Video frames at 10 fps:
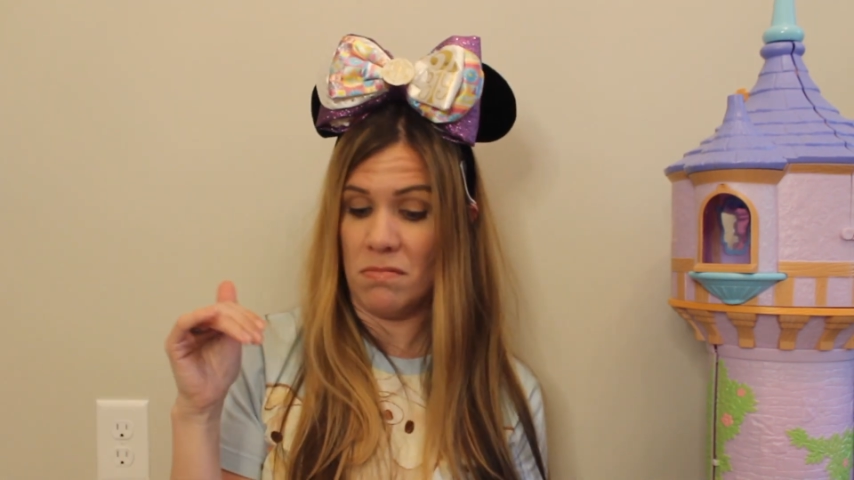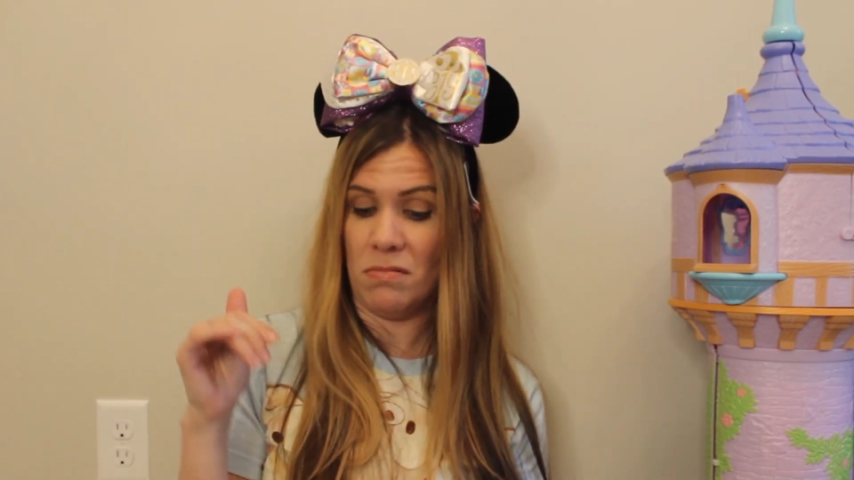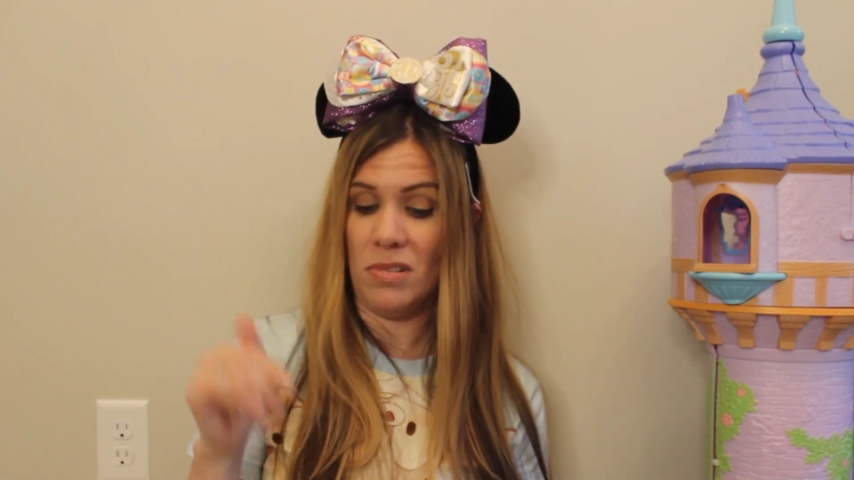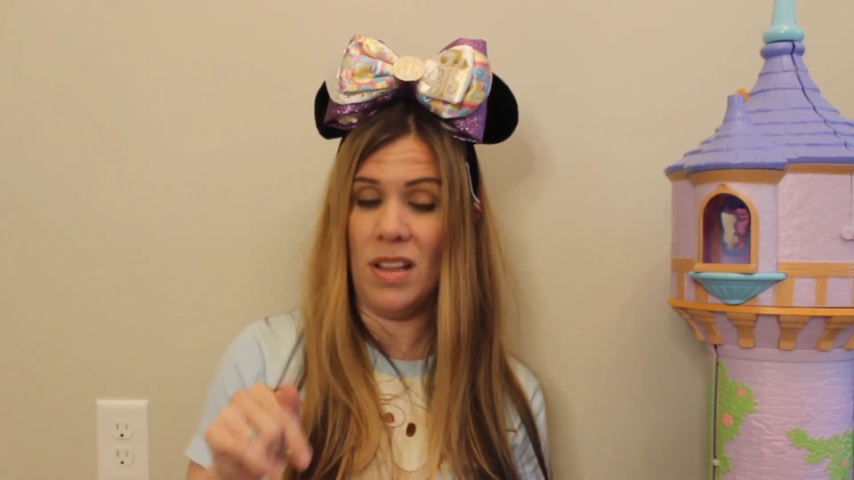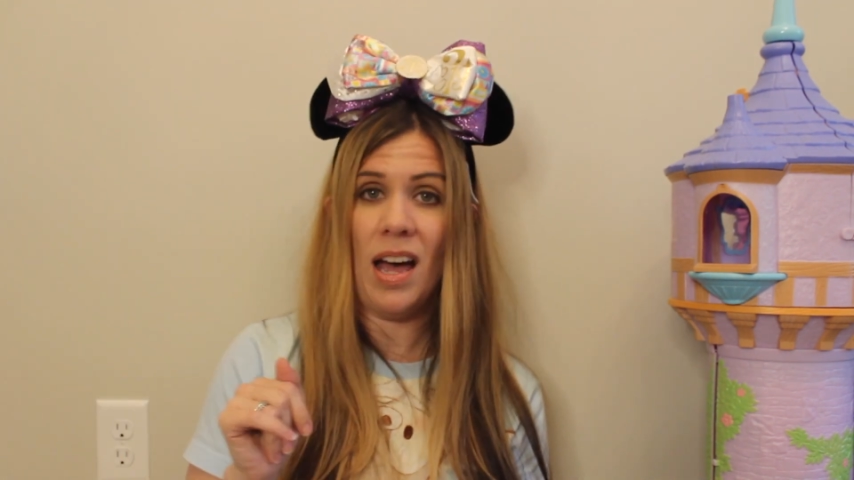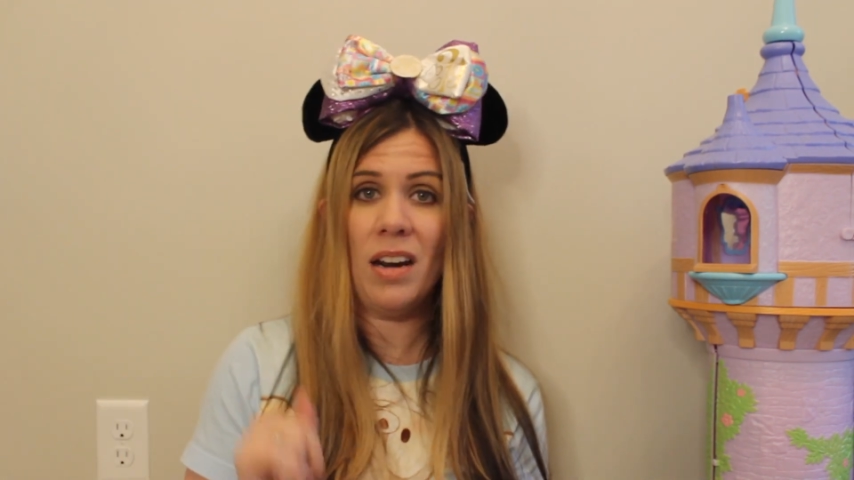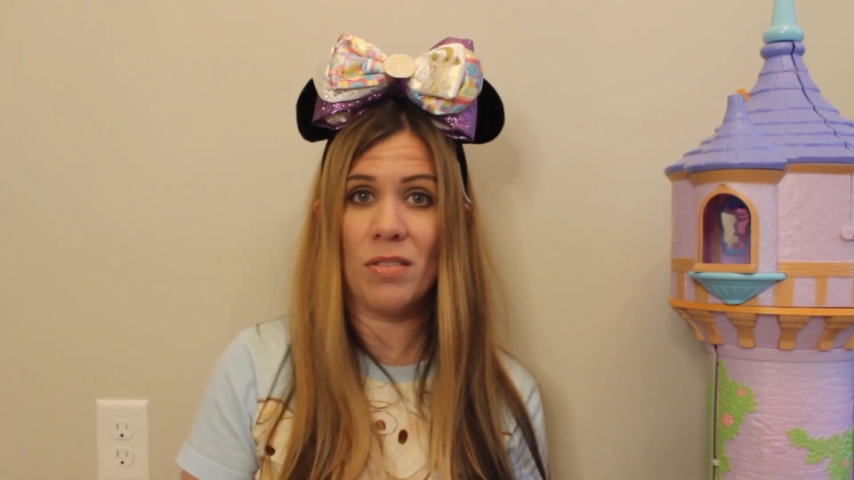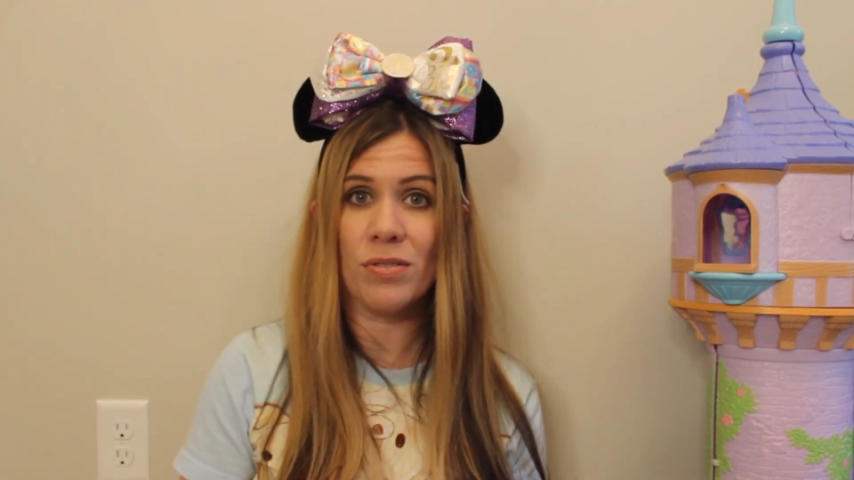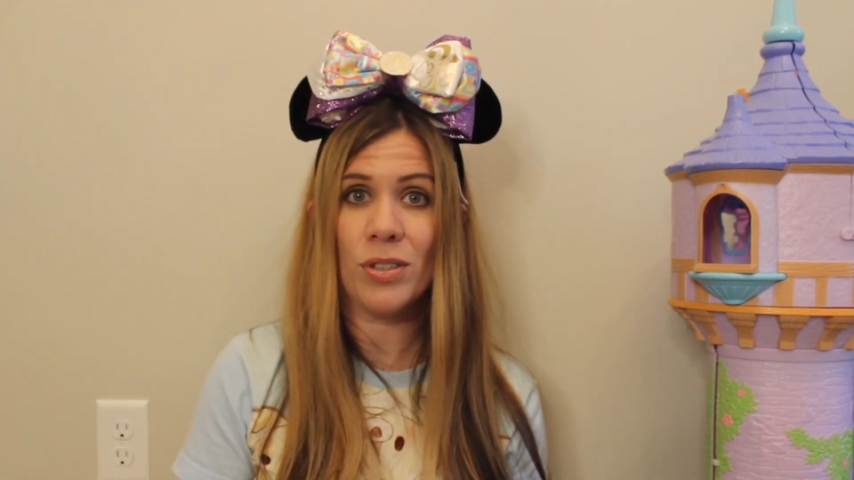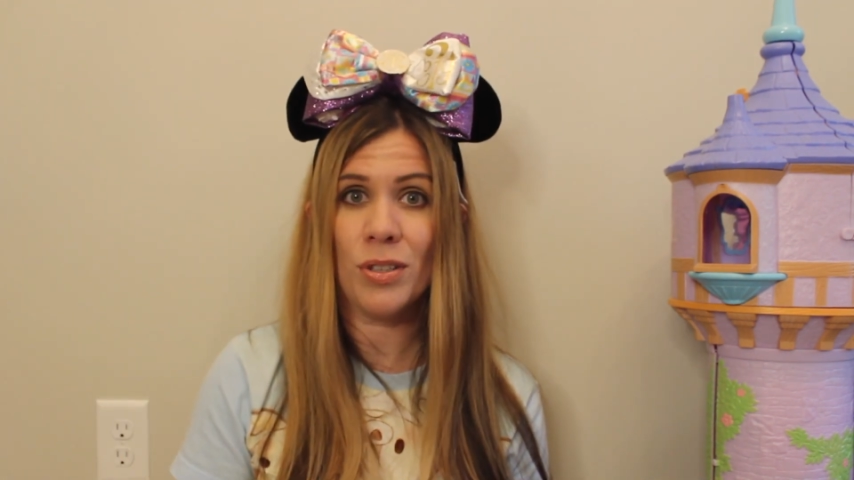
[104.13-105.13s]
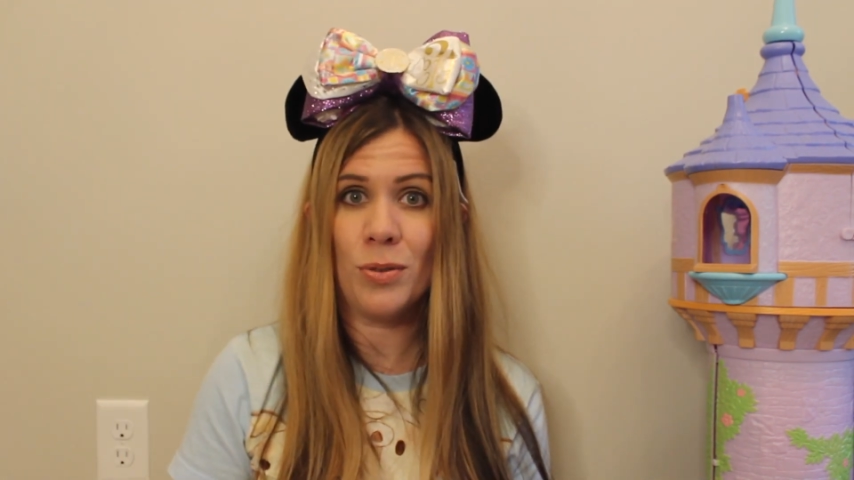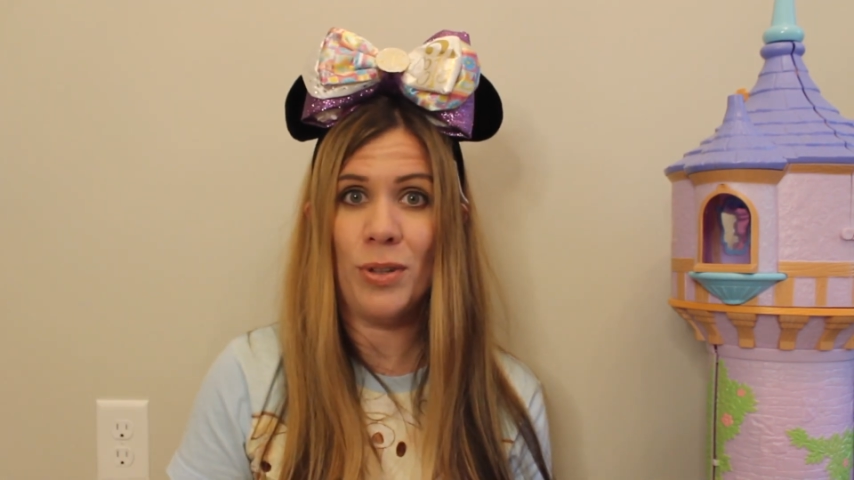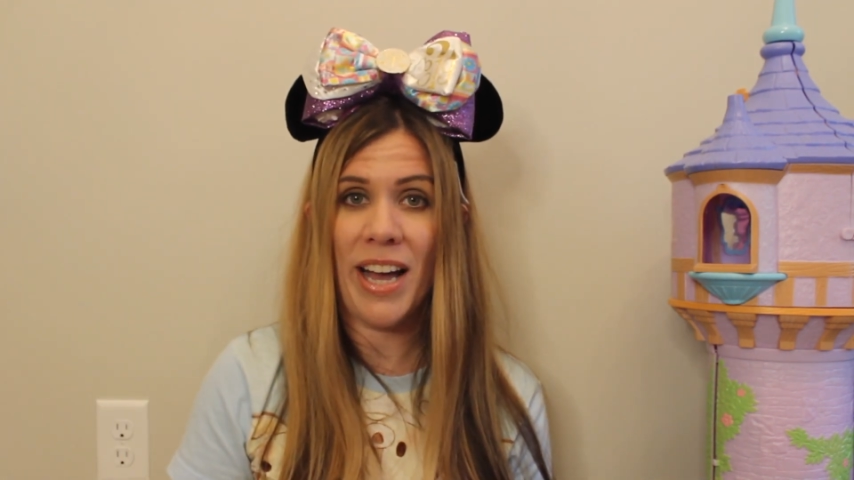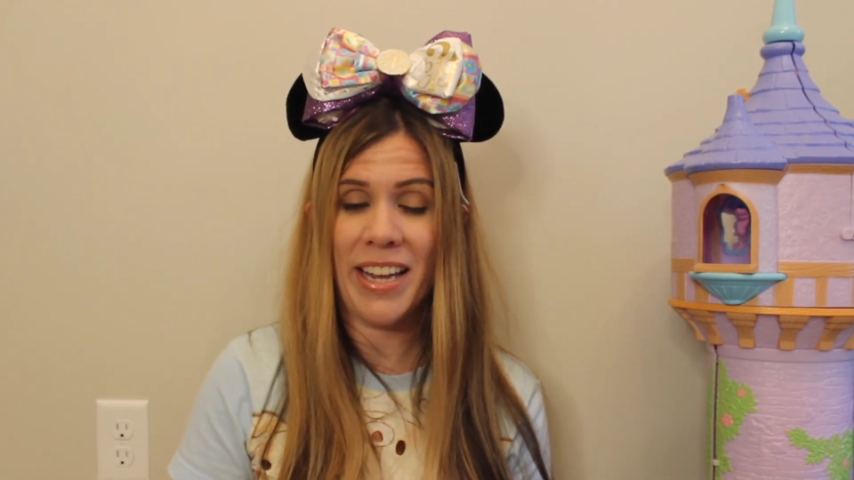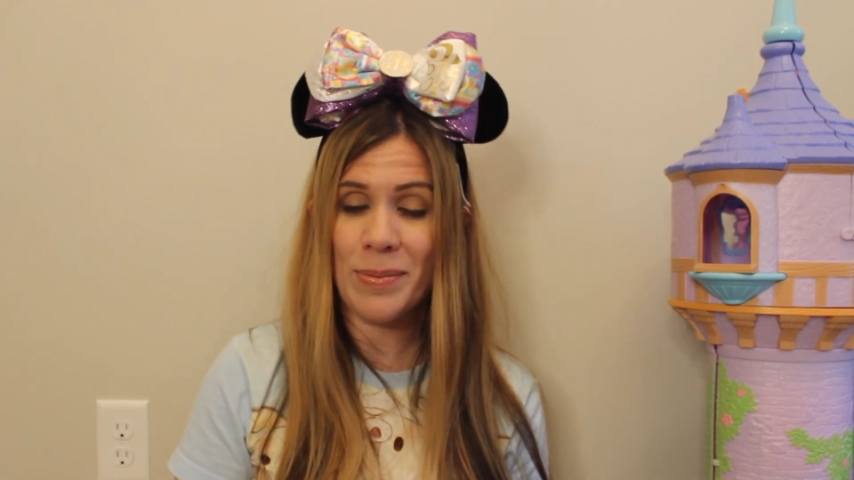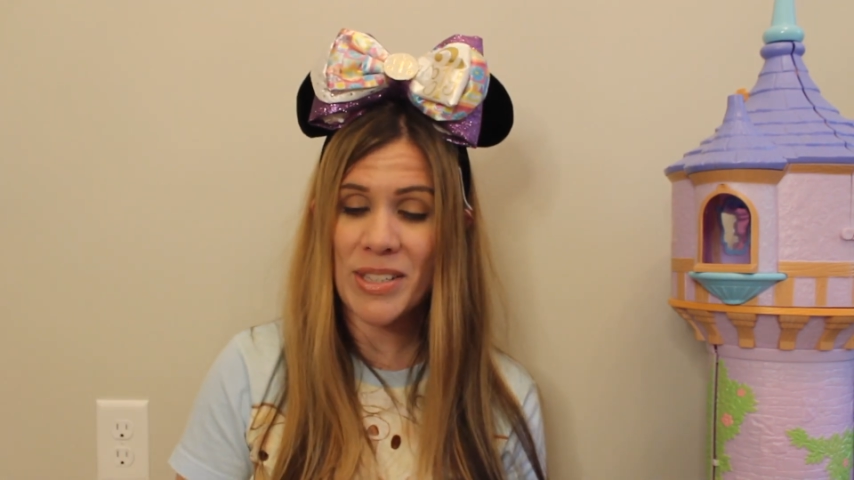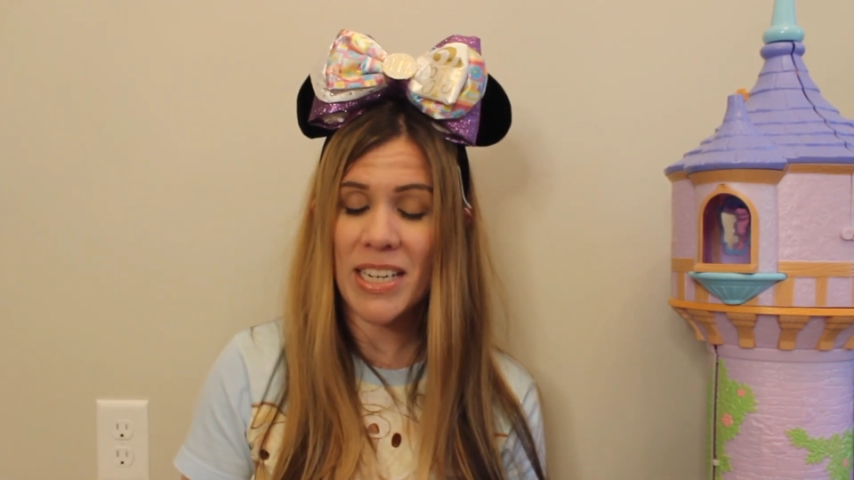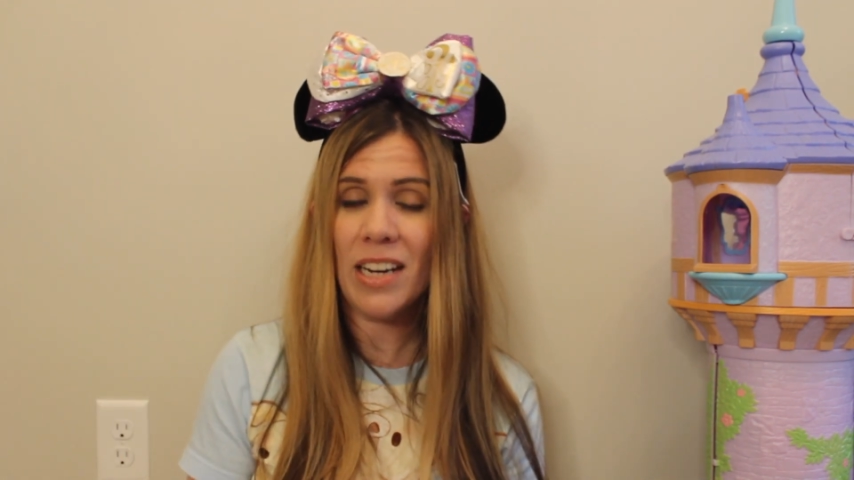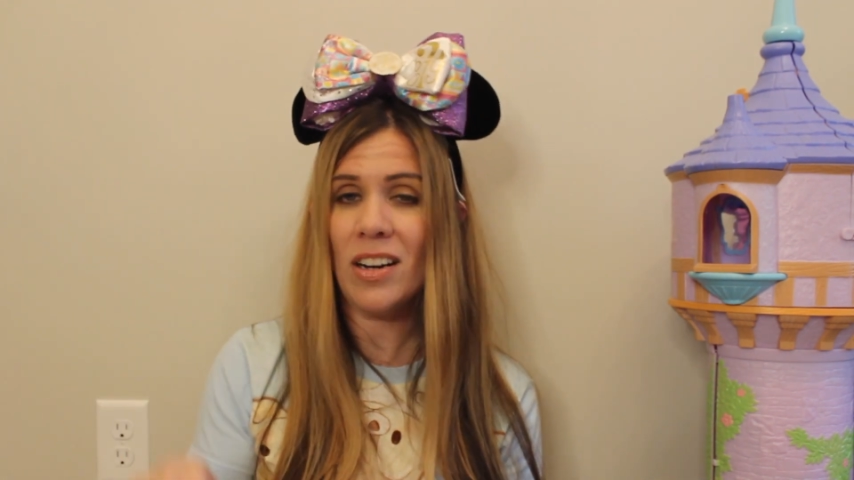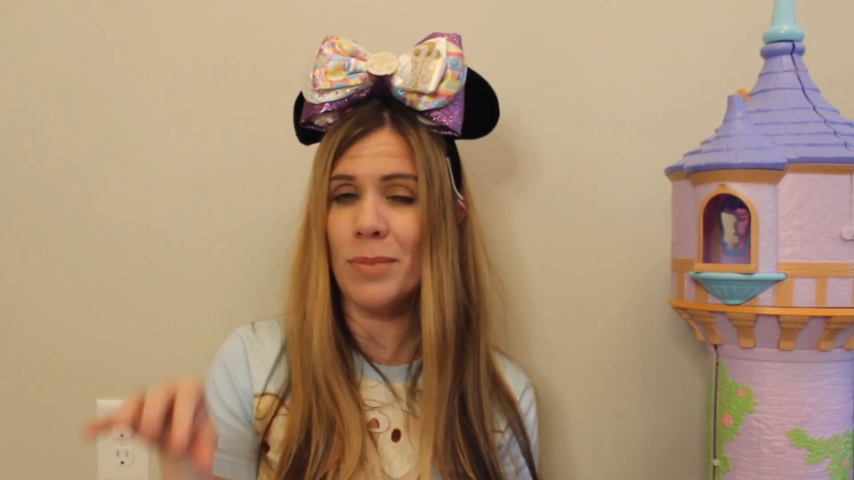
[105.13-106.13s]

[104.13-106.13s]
a lot of really cool items in here.